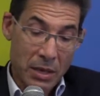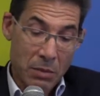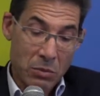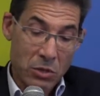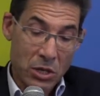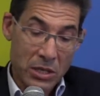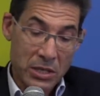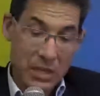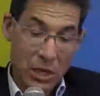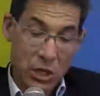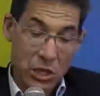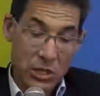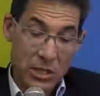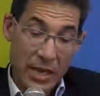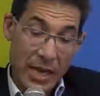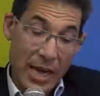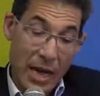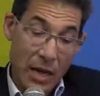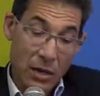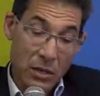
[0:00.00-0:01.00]
subjects such
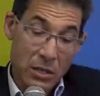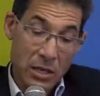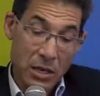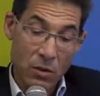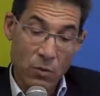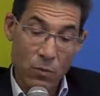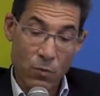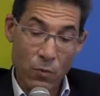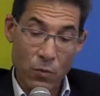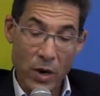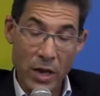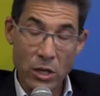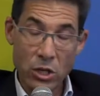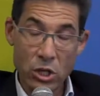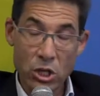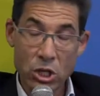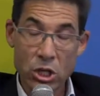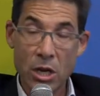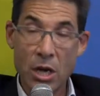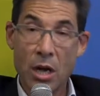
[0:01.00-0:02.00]
as accounting and
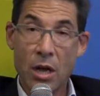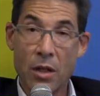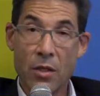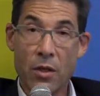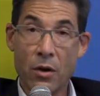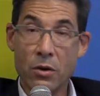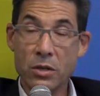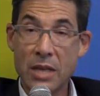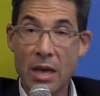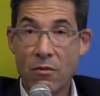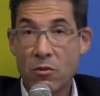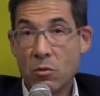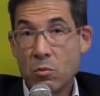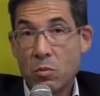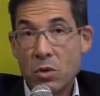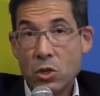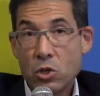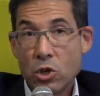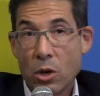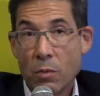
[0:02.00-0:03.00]
French. Those
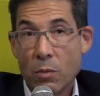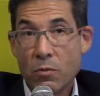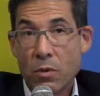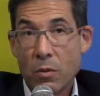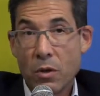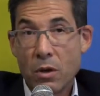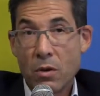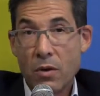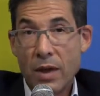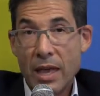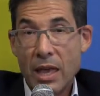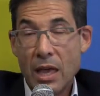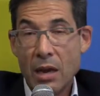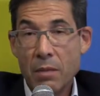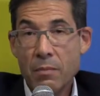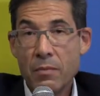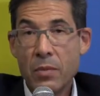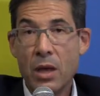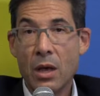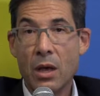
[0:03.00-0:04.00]
haven't been dropped from the
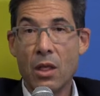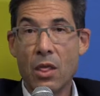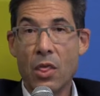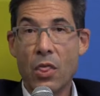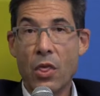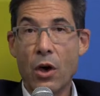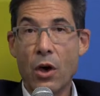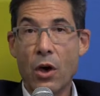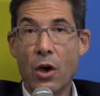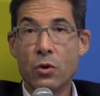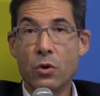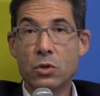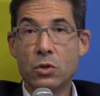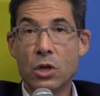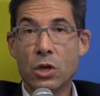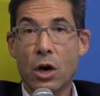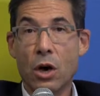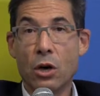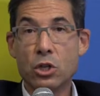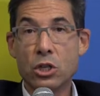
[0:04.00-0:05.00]
curriculum.
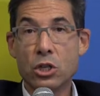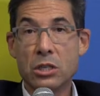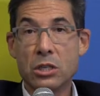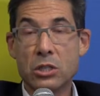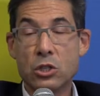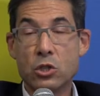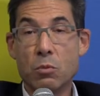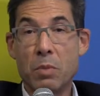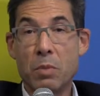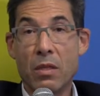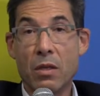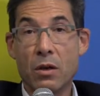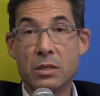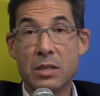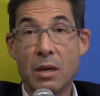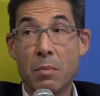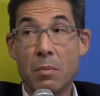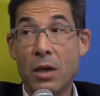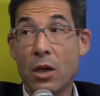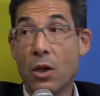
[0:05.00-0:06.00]
Those are just, you pick
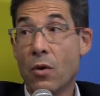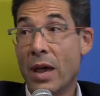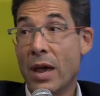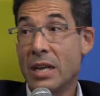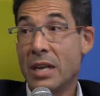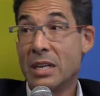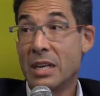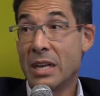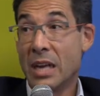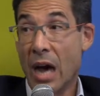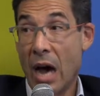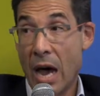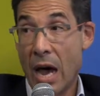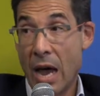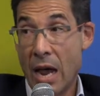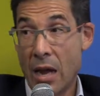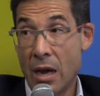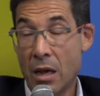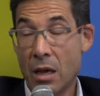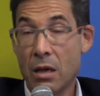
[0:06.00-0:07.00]
those up in grade
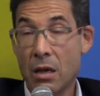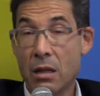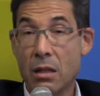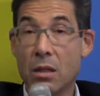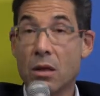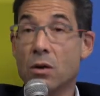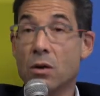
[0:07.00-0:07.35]
9.